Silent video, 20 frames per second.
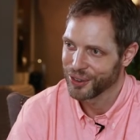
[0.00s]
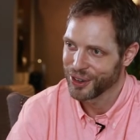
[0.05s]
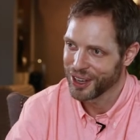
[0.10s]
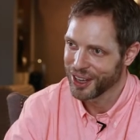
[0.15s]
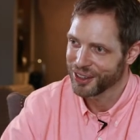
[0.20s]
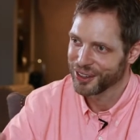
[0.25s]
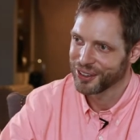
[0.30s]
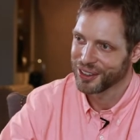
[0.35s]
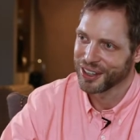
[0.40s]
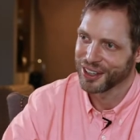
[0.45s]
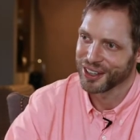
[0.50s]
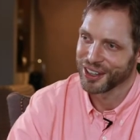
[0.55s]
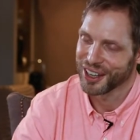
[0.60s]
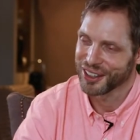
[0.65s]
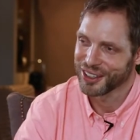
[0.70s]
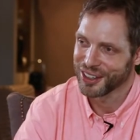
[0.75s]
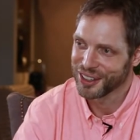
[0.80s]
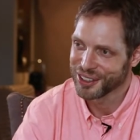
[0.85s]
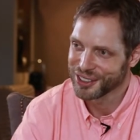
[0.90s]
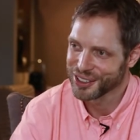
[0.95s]
And you had an
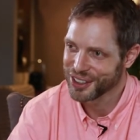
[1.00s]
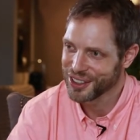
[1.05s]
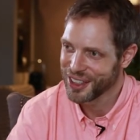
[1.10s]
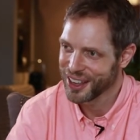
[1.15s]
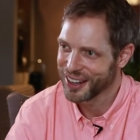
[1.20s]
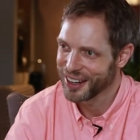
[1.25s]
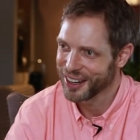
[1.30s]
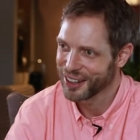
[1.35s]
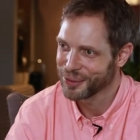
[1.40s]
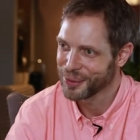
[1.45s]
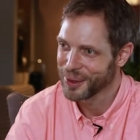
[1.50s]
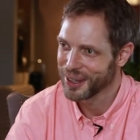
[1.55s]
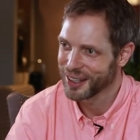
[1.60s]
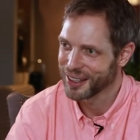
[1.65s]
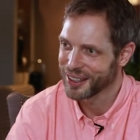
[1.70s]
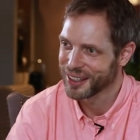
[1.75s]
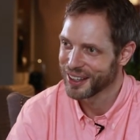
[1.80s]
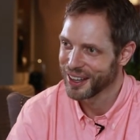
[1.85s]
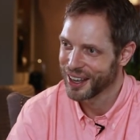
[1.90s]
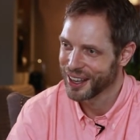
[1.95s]
analogy there as
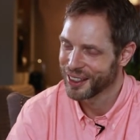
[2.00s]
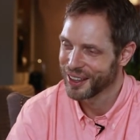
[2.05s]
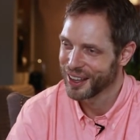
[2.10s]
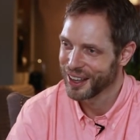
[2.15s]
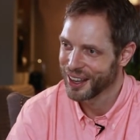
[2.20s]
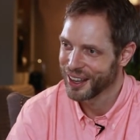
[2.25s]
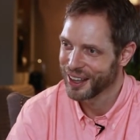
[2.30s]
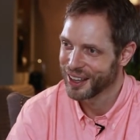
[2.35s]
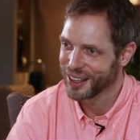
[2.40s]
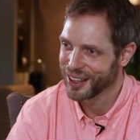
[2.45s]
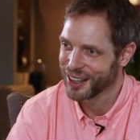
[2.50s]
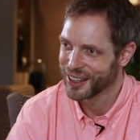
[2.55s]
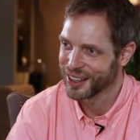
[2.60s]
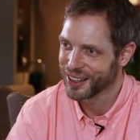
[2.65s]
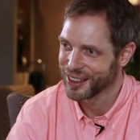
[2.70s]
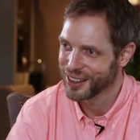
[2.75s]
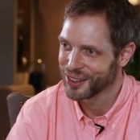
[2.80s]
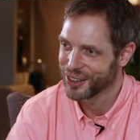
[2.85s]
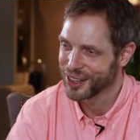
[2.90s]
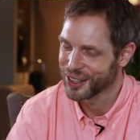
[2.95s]
well uh, uh
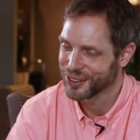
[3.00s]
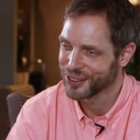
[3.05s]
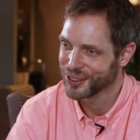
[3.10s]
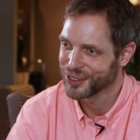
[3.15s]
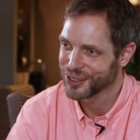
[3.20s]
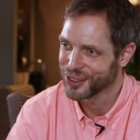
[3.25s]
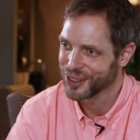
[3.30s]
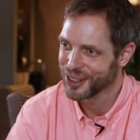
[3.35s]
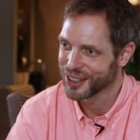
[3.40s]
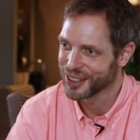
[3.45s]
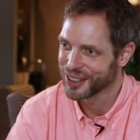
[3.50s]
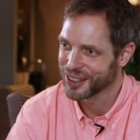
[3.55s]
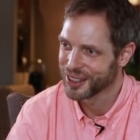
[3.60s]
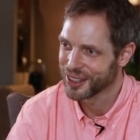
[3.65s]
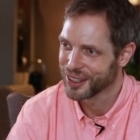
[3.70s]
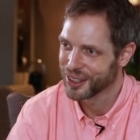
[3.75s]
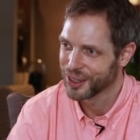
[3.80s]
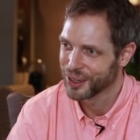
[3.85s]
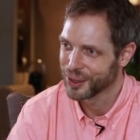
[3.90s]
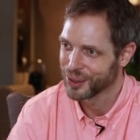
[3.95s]
in, in your talk.
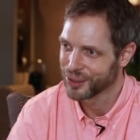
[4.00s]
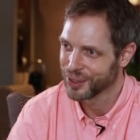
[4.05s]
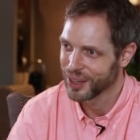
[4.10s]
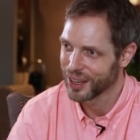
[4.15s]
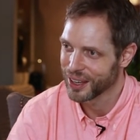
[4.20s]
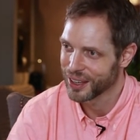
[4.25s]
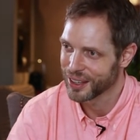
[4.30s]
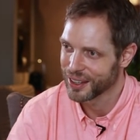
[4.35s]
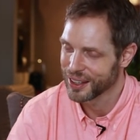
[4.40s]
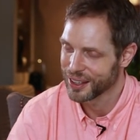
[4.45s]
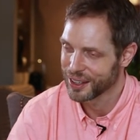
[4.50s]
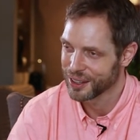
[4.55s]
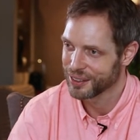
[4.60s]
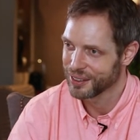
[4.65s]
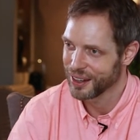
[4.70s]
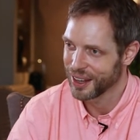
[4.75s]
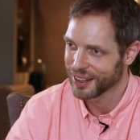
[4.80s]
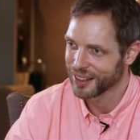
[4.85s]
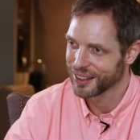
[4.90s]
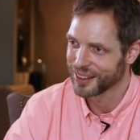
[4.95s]
You were saying
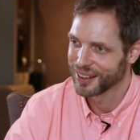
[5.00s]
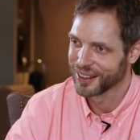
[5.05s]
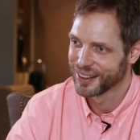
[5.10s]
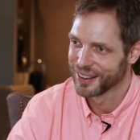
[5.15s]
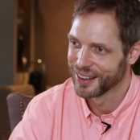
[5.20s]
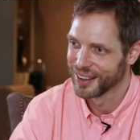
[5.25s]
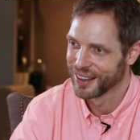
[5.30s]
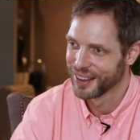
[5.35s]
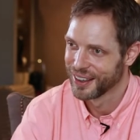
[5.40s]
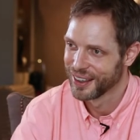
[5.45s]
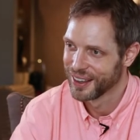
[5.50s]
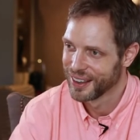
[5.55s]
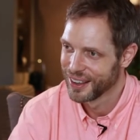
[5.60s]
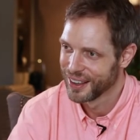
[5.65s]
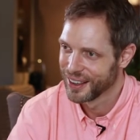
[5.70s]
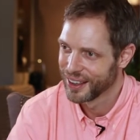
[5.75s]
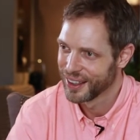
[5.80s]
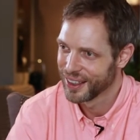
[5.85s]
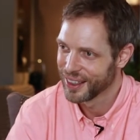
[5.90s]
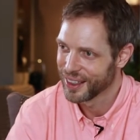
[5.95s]
it's like
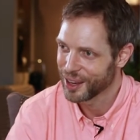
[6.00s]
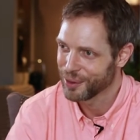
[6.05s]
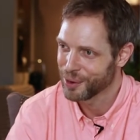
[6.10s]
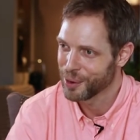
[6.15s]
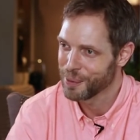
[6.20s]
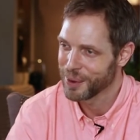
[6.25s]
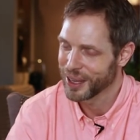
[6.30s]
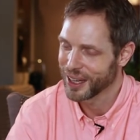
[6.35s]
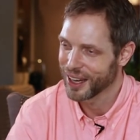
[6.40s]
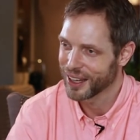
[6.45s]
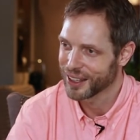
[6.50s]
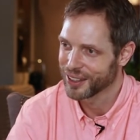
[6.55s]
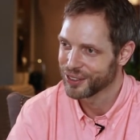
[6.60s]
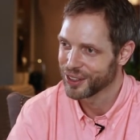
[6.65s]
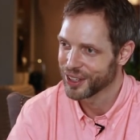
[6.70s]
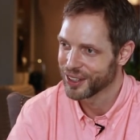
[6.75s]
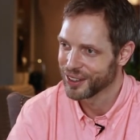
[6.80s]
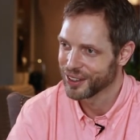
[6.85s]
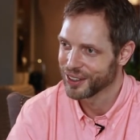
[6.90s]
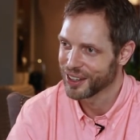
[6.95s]
that would be like
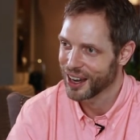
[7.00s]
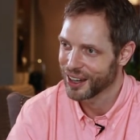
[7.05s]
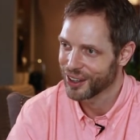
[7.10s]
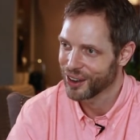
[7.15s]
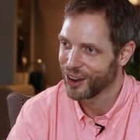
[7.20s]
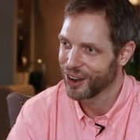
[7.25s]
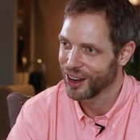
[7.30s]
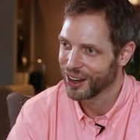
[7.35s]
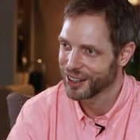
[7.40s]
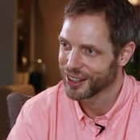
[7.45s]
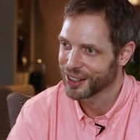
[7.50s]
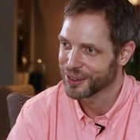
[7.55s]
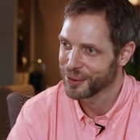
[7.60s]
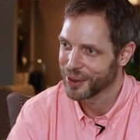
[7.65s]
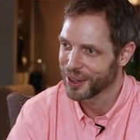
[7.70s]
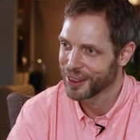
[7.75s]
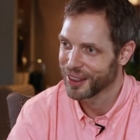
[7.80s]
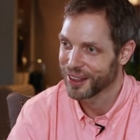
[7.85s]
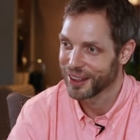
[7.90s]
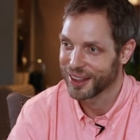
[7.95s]
treating an alcoholic
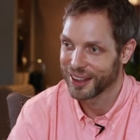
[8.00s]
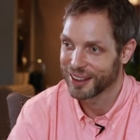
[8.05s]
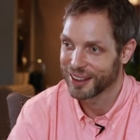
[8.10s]
with.